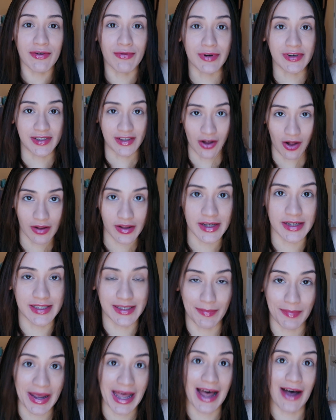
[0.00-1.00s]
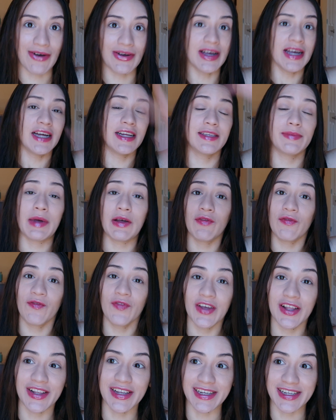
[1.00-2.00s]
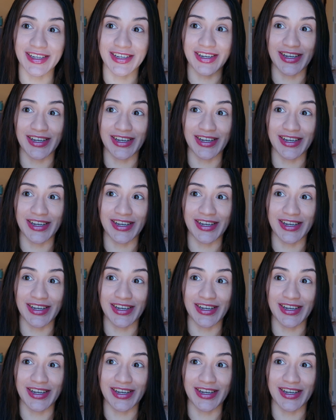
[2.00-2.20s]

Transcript: end result is about. It's about feeling